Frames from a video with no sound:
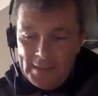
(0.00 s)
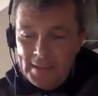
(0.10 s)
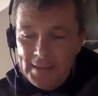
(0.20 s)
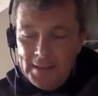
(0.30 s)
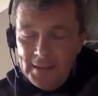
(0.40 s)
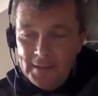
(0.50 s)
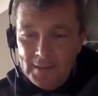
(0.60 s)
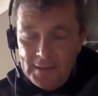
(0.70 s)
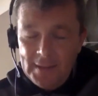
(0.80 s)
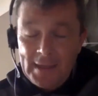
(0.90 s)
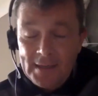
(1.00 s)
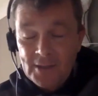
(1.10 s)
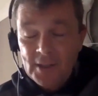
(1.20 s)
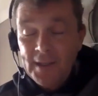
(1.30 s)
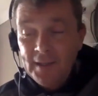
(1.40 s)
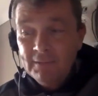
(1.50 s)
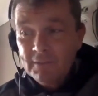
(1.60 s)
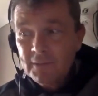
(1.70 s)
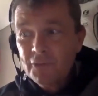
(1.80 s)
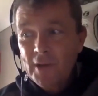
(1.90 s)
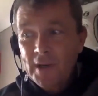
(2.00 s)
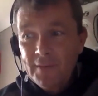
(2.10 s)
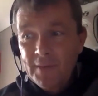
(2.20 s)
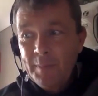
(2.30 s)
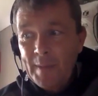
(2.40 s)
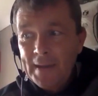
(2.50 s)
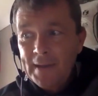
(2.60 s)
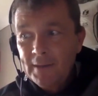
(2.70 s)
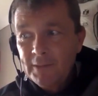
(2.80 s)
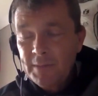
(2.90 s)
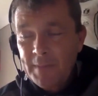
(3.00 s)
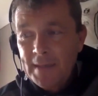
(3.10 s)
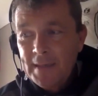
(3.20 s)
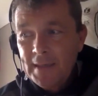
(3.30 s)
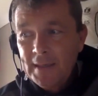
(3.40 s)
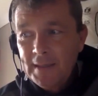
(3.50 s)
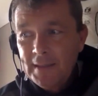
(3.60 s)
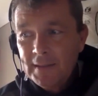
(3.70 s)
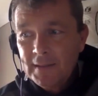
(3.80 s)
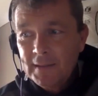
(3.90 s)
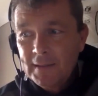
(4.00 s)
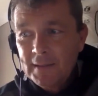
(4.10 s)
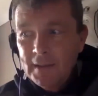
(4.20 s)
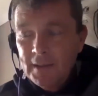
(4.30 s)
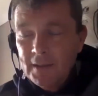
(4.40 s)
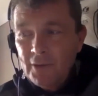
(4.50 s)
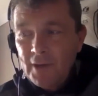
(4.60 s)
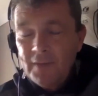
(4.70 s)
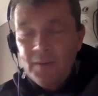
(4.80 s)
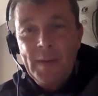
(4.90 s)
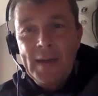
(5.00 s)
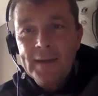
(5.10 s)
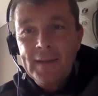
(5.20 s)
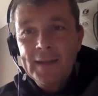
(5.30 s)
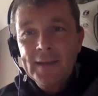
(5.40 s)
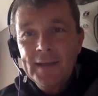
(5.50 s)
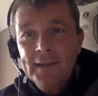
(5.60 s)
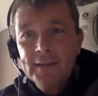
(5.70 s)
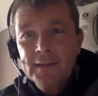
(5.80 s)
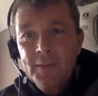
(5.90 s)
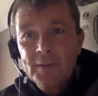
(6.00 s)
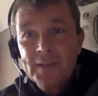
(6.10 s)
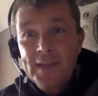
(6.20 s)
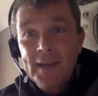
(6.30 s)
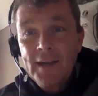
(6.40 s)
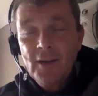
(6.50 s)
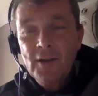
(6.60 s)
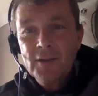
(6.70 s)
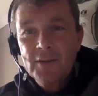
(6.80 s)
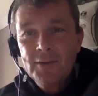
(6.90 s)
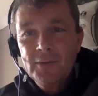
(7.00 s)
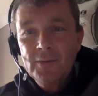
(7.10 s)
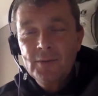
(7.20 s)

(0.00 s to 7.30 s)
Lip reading: Cuddy, and actually driving back, it was a Monday night, driving back that night about 10 o'clock to